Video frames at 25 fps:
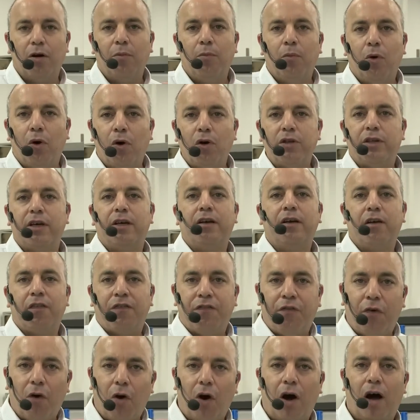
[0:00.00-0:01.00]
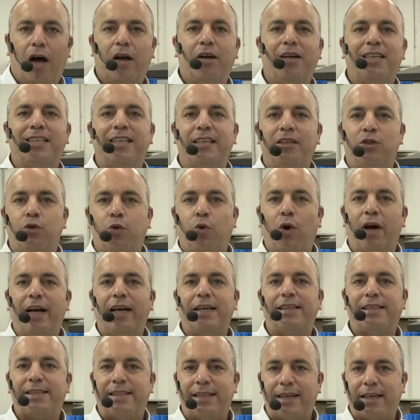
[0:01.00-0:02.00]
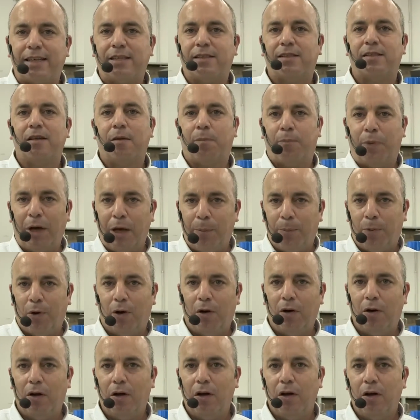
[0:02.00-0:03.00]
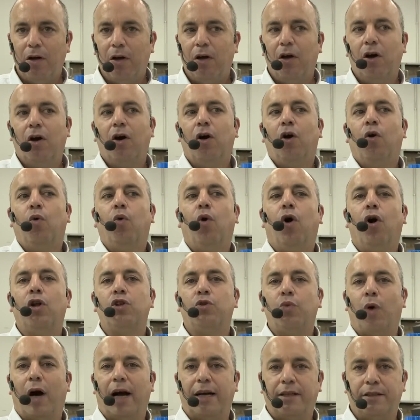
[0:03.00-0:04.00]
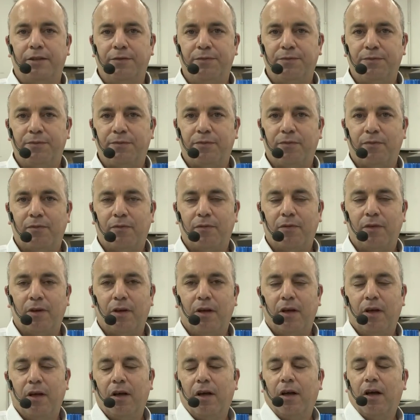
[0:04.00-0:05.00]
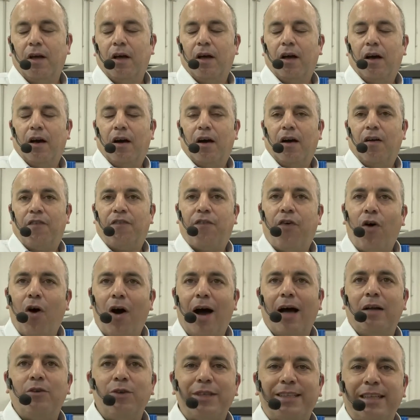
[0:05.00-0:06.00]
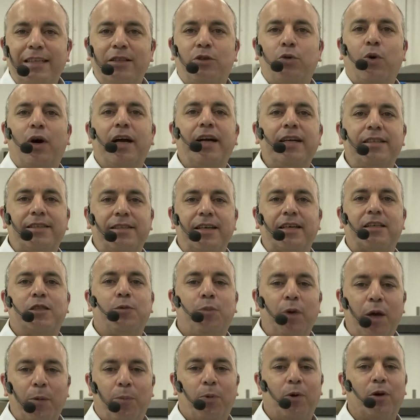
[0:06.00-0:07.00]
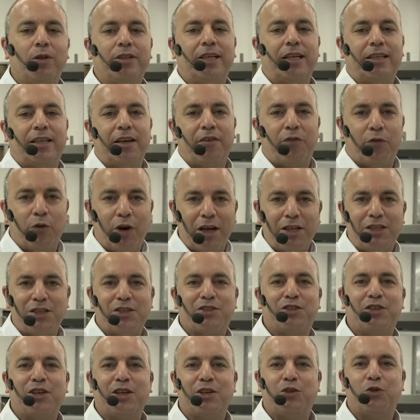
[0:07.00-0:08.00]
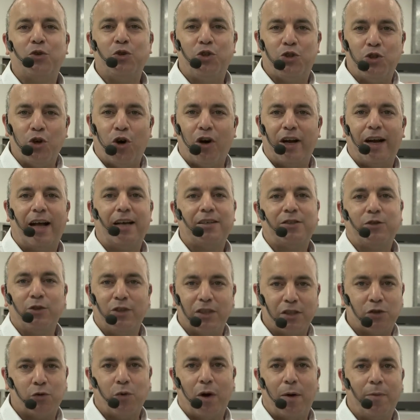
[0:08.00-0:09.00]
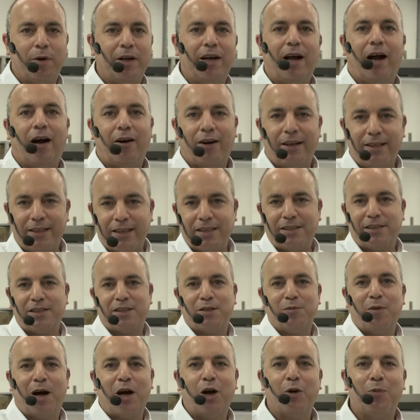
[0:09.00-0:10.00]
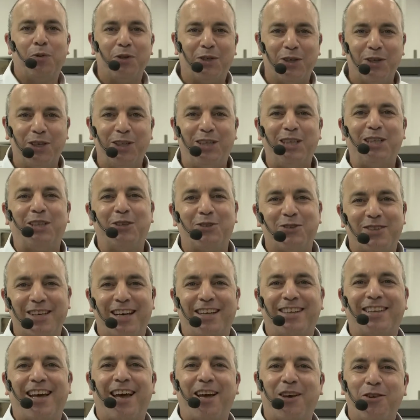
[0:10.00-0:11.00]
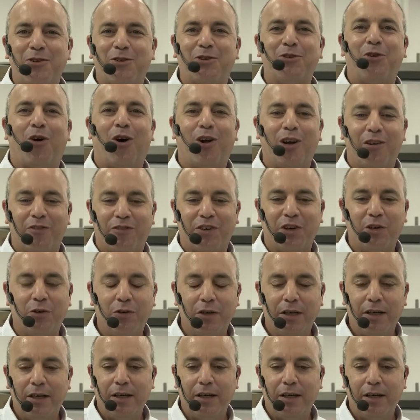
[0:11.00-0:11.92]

more than 426 people worldwide. 426 people that have registered to join us to this webinar, and this is my opportunity to say thank you to all of you,